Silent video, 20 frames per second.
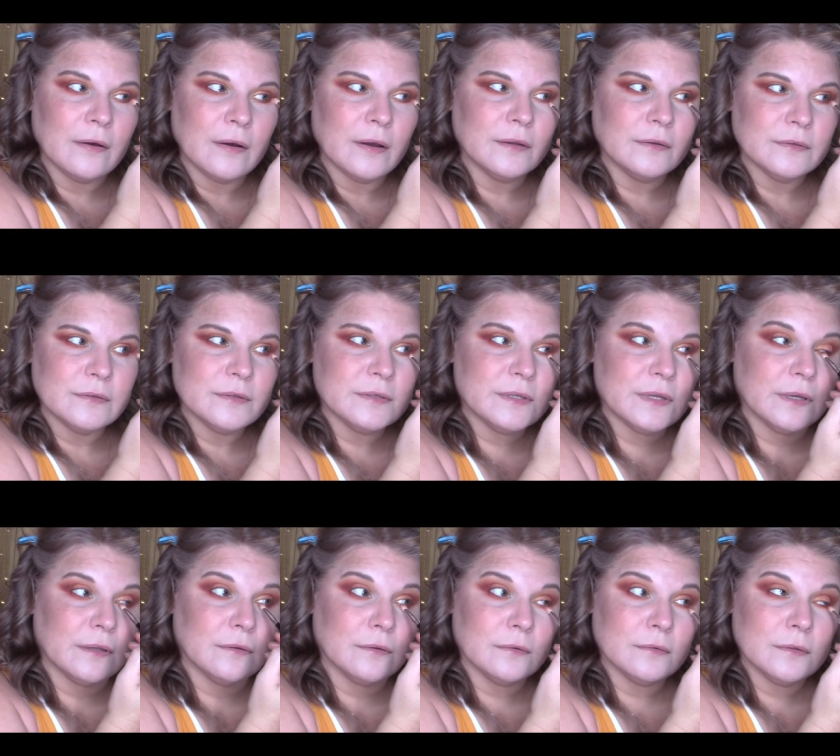on
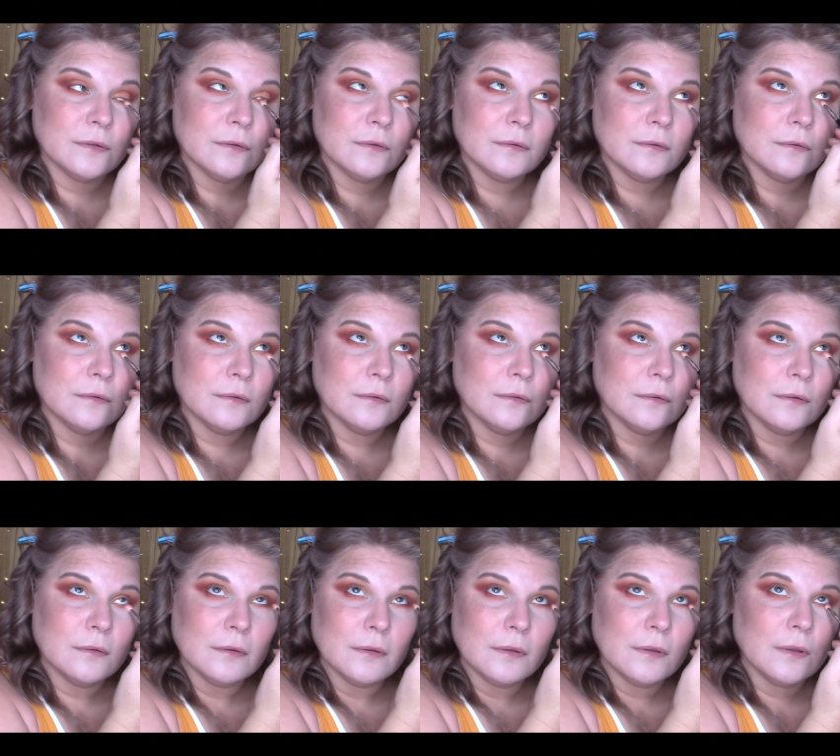sandals.
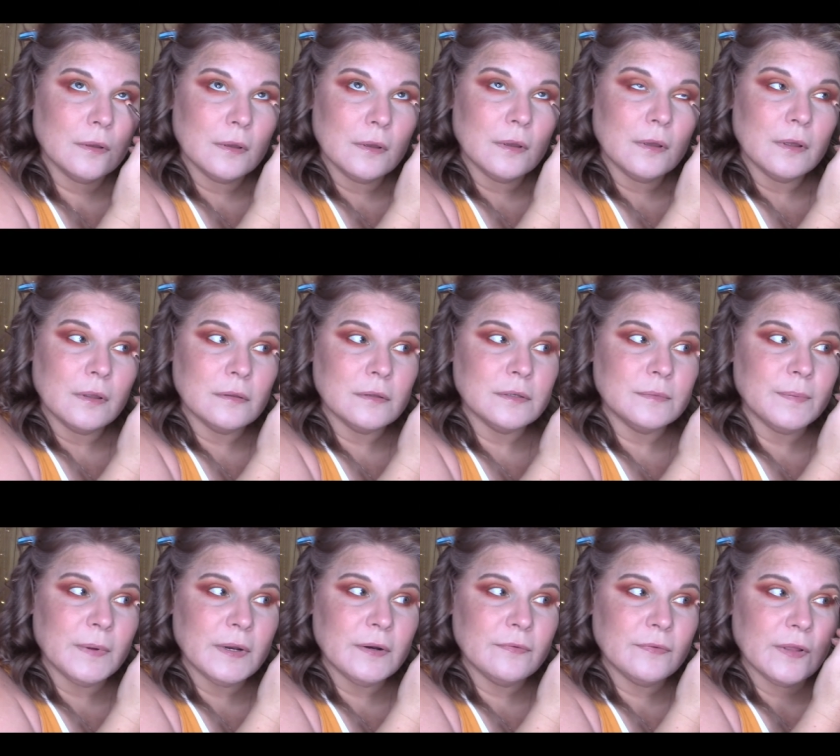And this
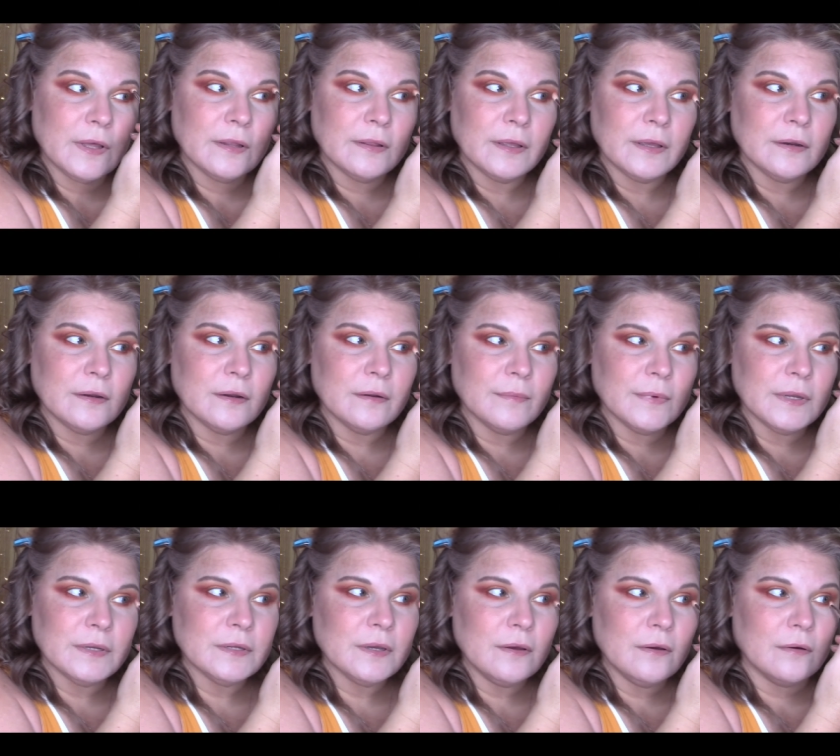butterfly landed on
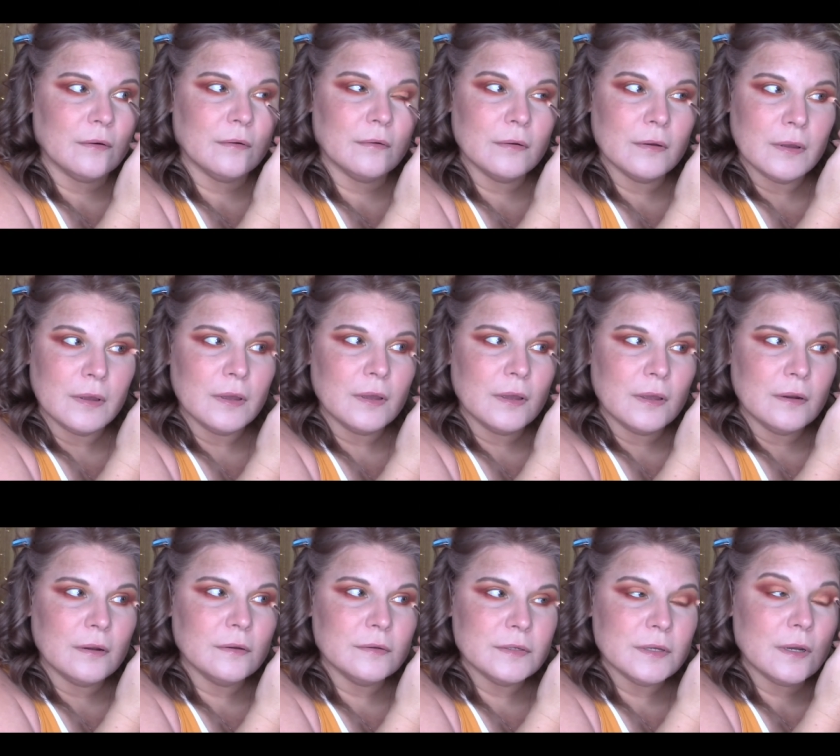my toe.
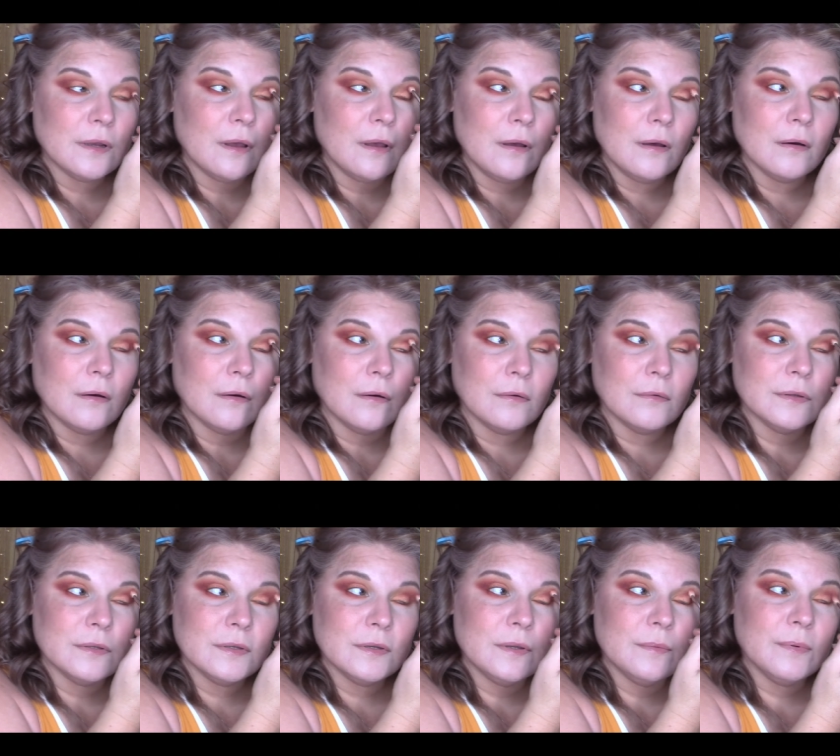I was like, oh,
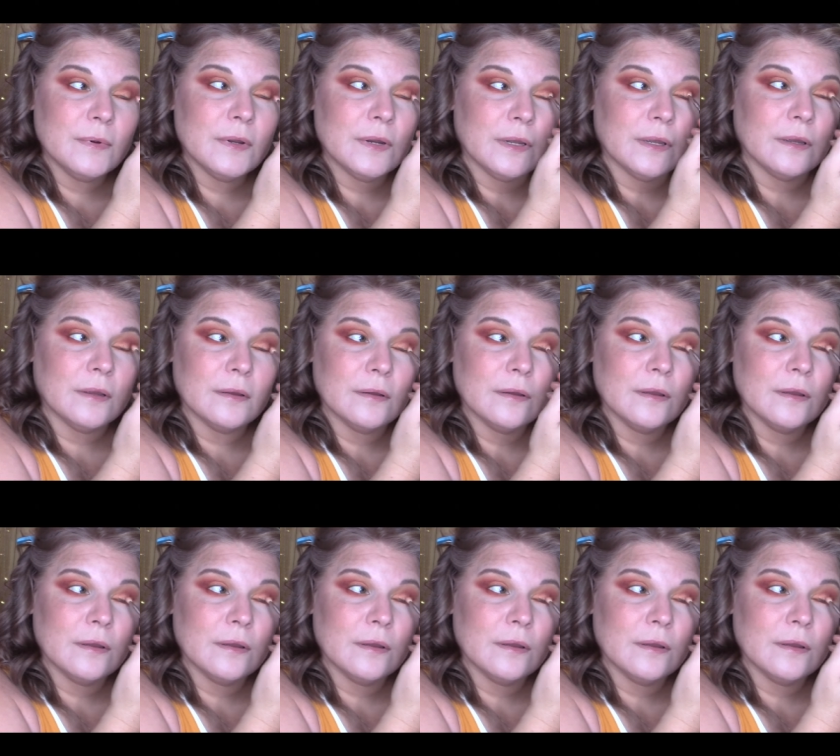isn't he pretty?